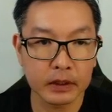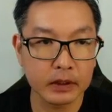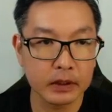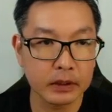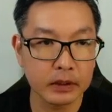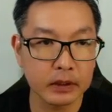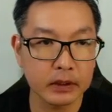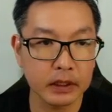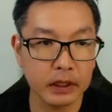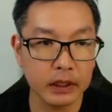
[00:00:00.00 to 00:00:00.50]

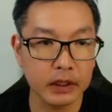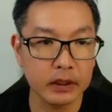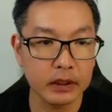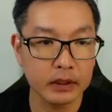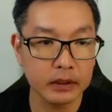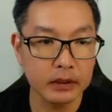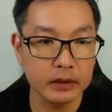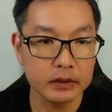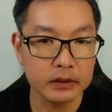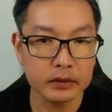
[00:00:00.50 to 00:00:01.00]
Okay,
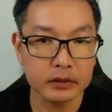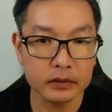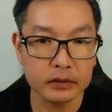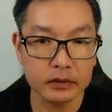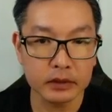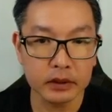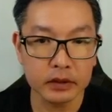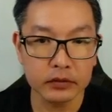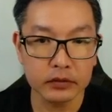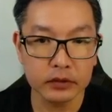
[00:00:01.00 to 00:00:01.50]
so
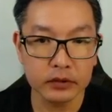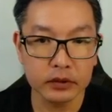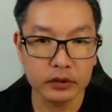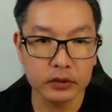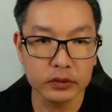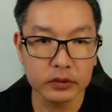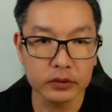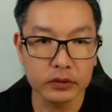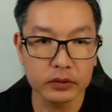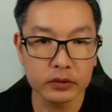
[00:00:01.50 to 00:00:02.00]
if
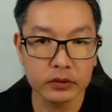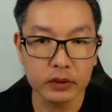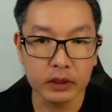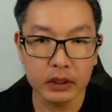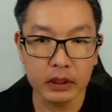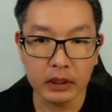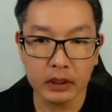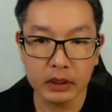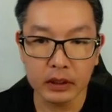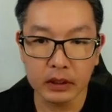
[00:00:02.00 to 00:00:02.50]
you
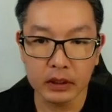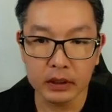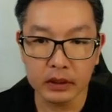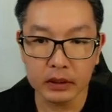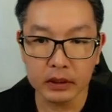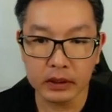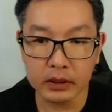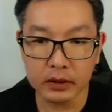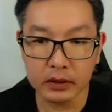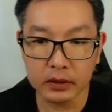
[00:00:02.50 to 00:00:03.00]

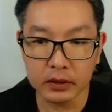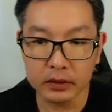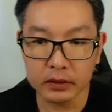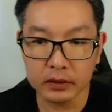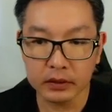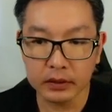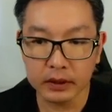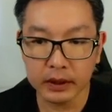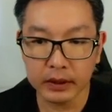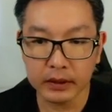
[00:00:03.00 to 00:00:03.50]
click on
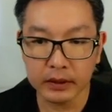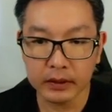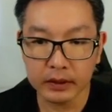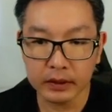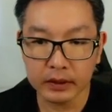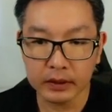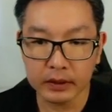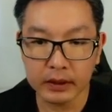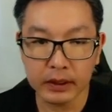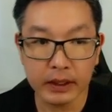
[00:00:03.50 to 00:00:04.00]

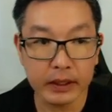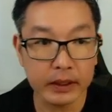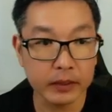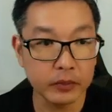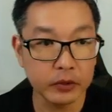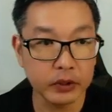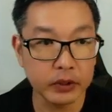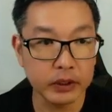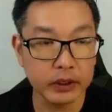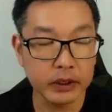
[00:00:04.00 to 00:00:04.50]

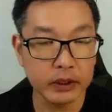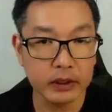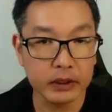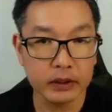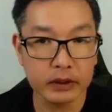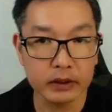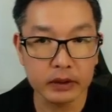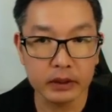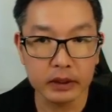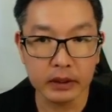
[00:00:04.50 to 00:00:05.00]
Library,
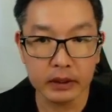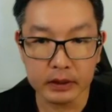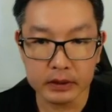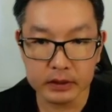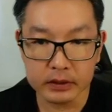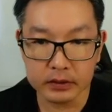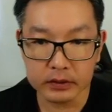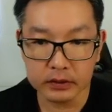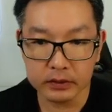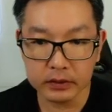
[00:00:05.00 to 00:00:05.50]
okay,
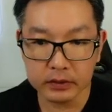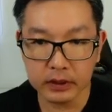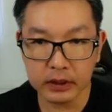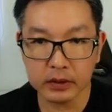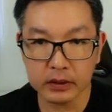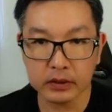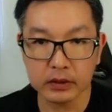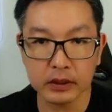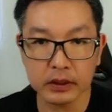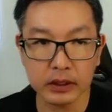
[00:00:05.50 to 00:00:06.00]
so
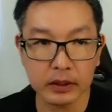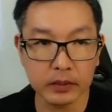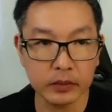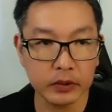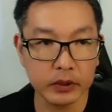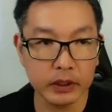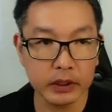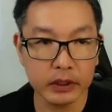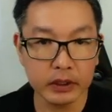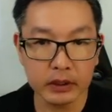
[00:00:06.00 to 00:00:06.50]
click on
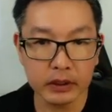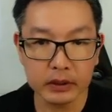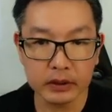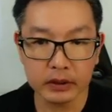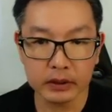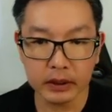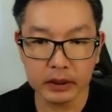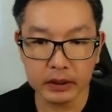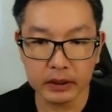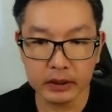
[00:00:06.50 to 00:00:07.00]
Library,
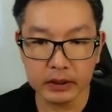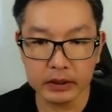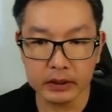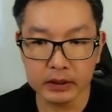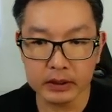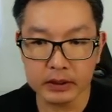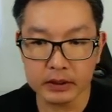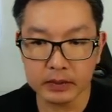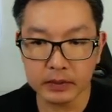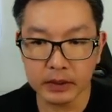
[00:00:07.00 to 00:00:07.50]
okay, in
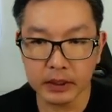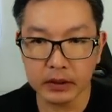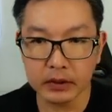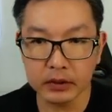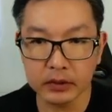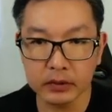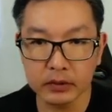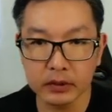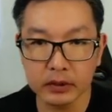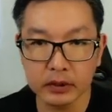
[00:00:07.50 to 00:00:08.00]
this
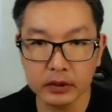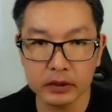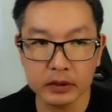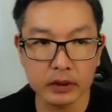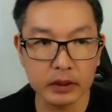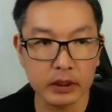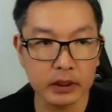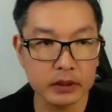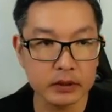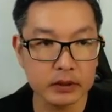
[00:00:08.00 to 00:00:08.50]
menu.
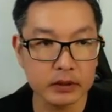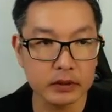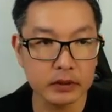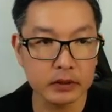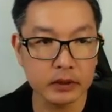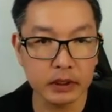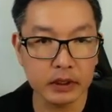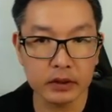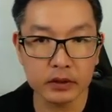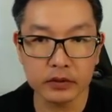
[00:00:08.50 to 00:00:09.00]
Okay, so
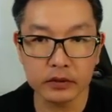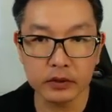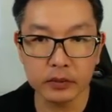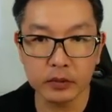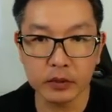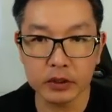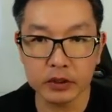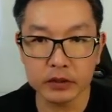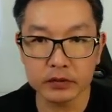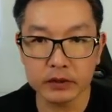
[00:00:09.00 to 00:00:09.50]
click on
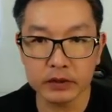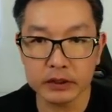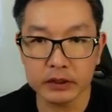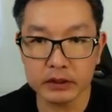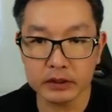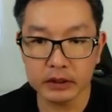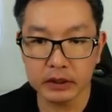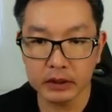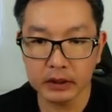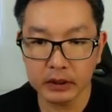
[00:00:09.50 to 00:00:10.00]
Reports
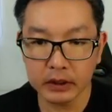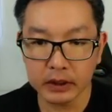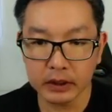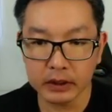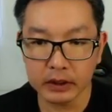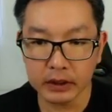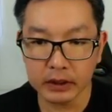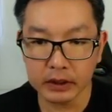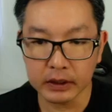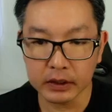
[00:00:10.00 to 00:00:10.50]
first and
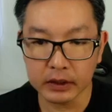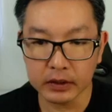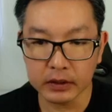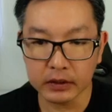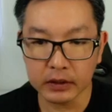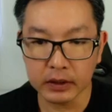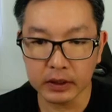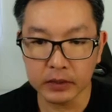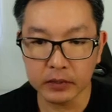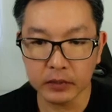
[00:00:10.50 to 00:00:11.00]
then click
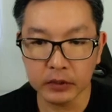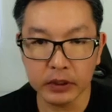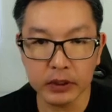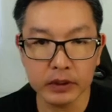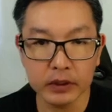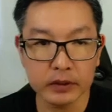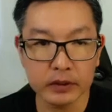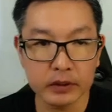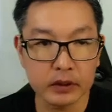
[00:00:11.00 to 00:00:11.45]
on Library.